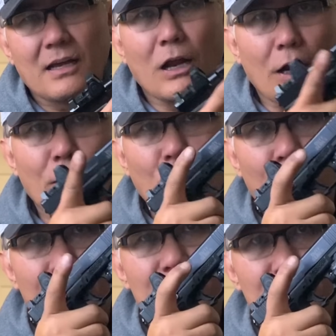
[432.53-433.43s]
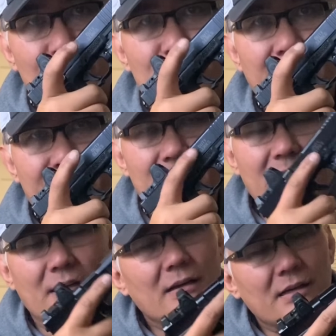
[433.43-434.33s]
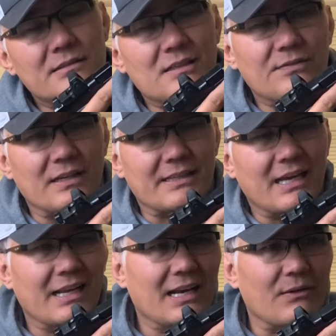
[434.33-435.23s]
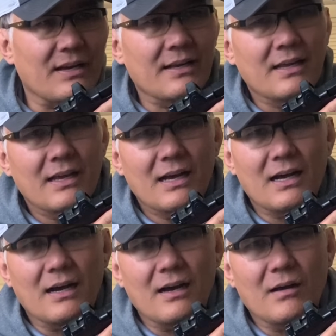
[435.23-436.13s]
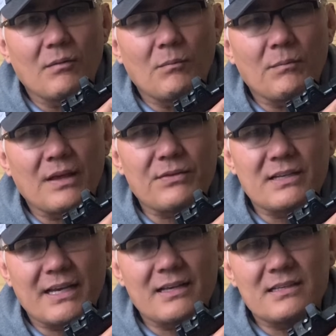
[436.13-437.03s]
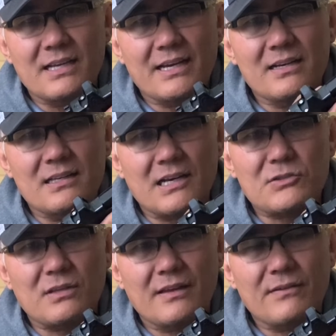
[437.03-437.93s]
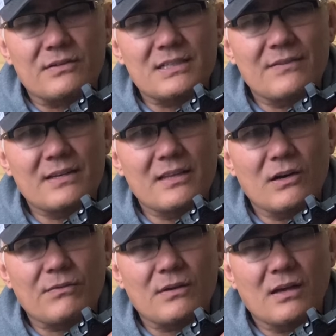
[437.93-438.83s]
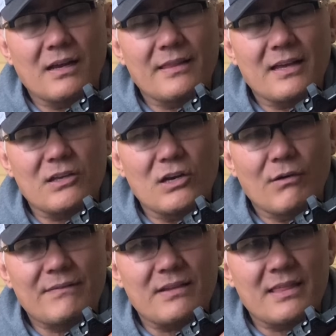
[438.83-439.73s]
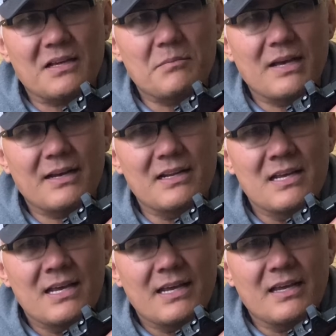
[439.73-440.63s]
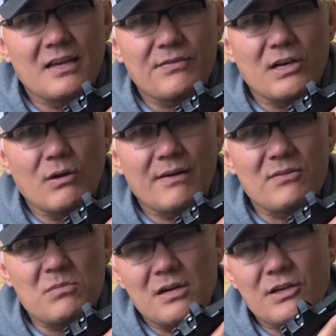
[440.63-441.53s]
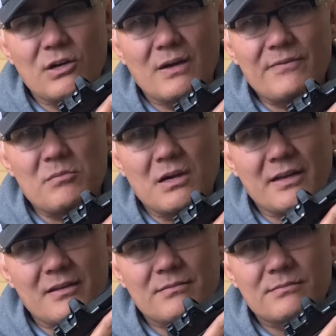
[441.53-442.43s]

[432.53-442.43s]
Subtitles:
I know this is your safety, stuff like that. Anyway, if you dig it. It's extra layer of safety. That you don't have to think about it. If you don't have the money, you don't have the money.